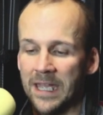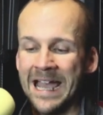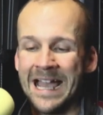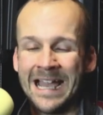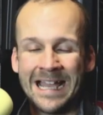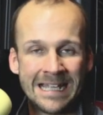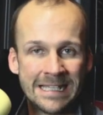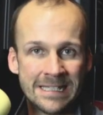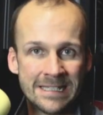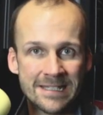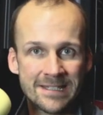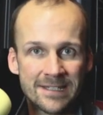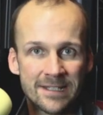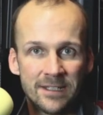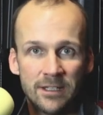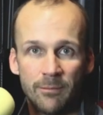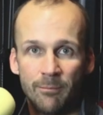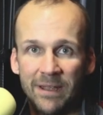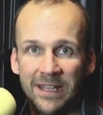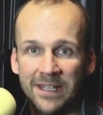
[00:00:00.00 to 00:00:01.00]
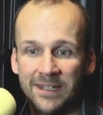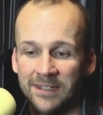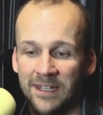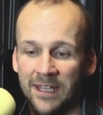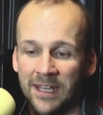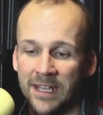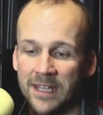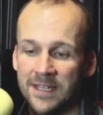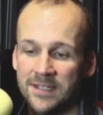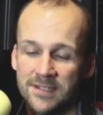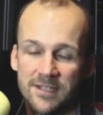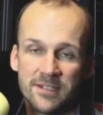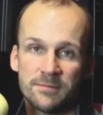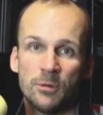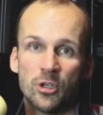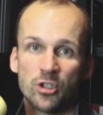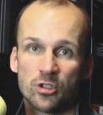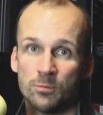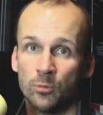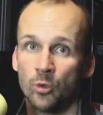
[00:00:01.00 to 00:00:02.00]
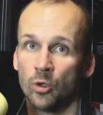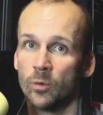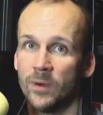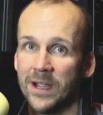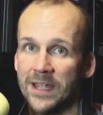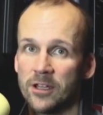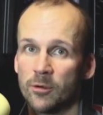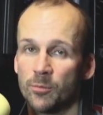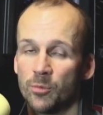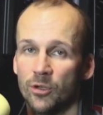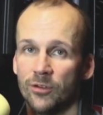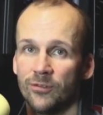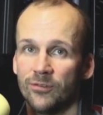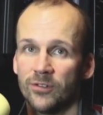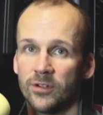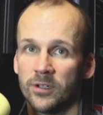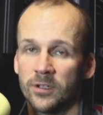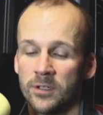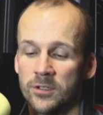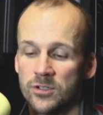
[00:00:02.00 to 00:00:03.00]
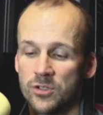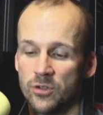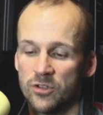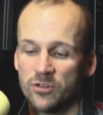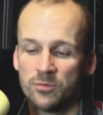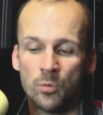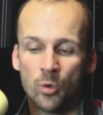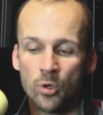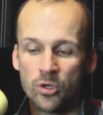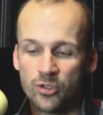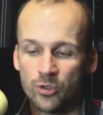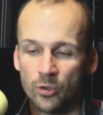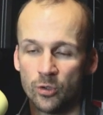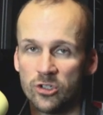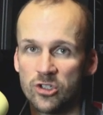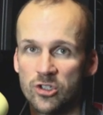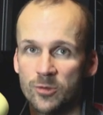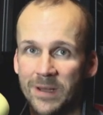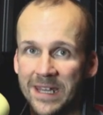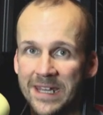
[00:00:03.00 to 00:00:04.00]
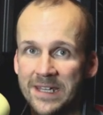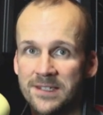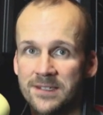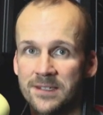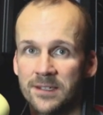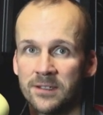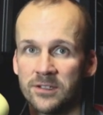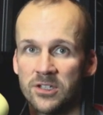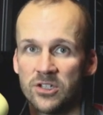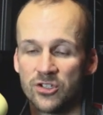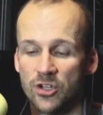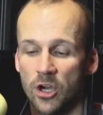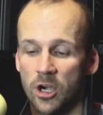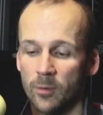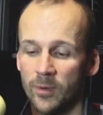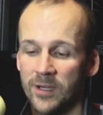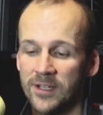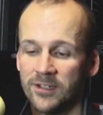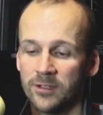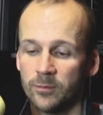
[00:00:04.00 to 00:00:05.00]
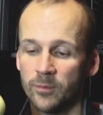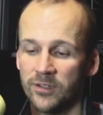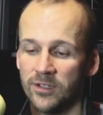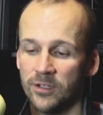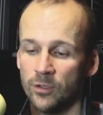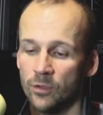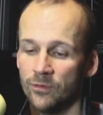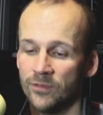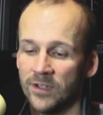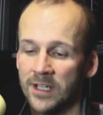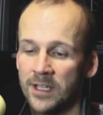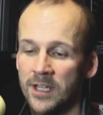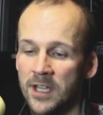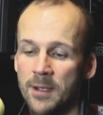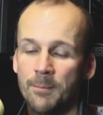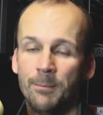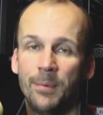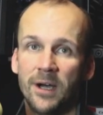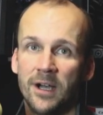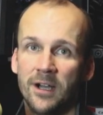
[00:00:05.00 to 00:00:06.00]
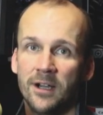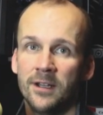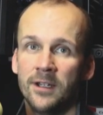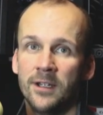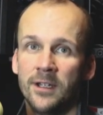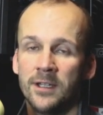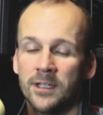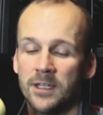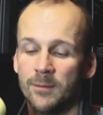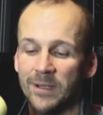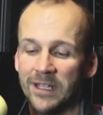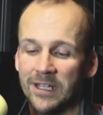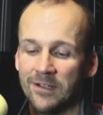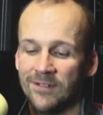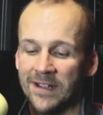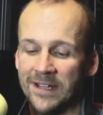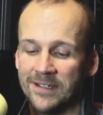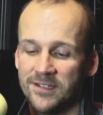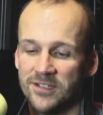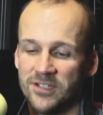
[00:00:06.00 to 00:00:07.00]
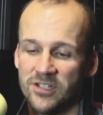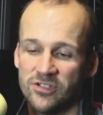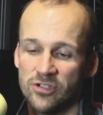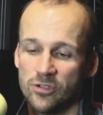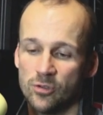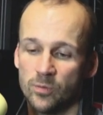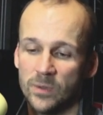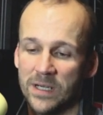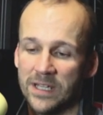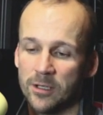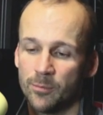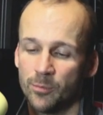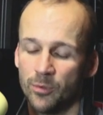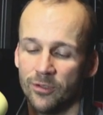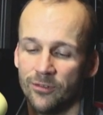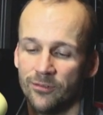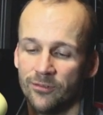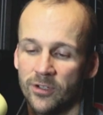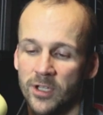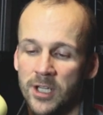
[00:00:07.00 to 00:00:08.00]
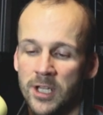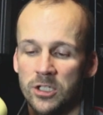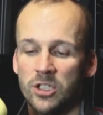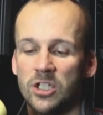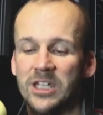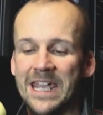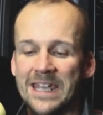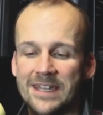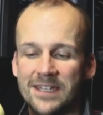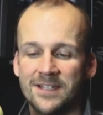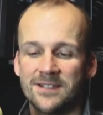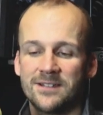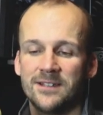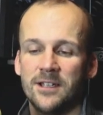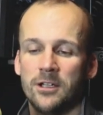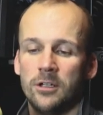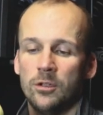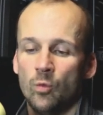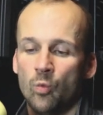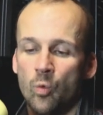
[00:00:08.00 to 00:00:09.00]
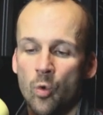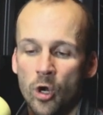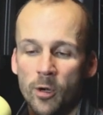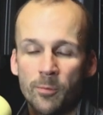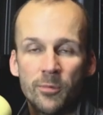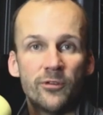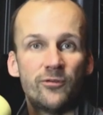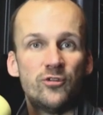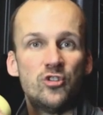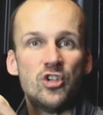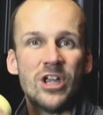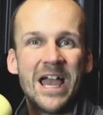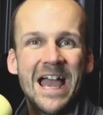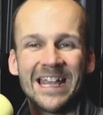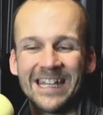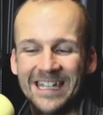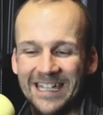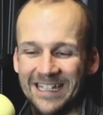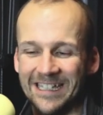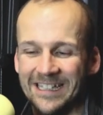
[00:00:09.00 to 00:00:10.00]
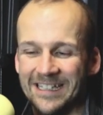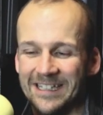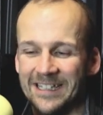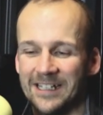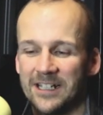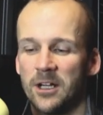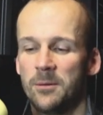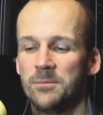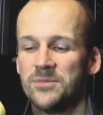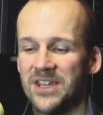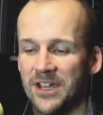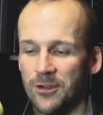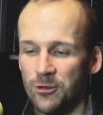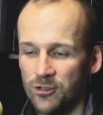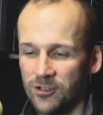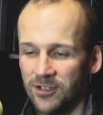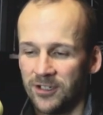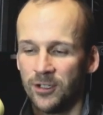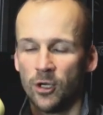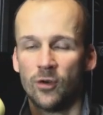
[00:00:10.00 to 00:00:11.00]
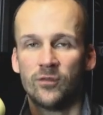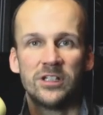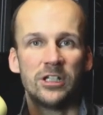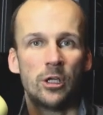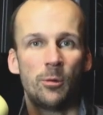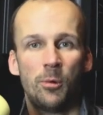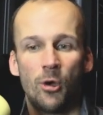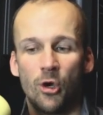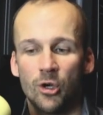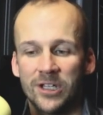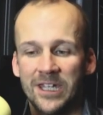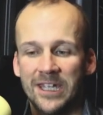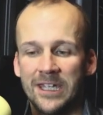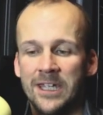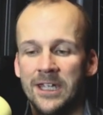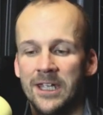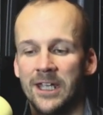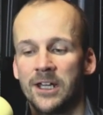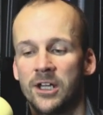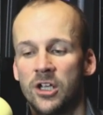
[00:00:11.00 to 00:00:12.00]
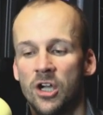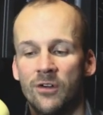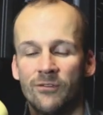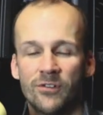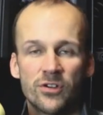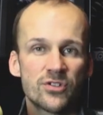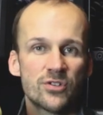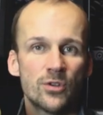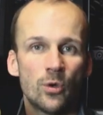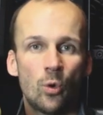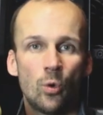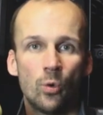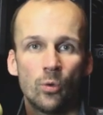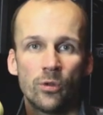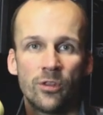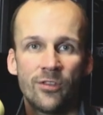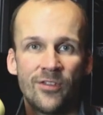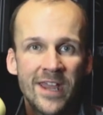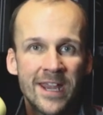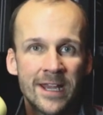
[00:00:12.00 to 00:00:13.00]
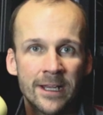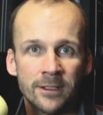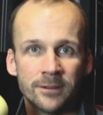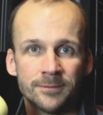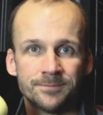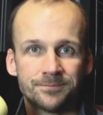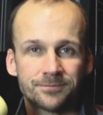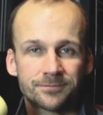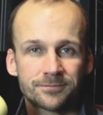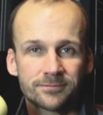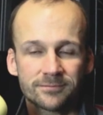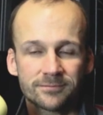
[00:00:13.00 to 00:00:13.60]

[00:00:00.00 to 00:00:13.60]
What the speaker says: And the big thing is it's much more weatherproof. So there's more storage space to start with the Nova, but the big advantage is it's weatherproof. You get this little waterproof jacket that comes out of a little pocket and covers the whole thing.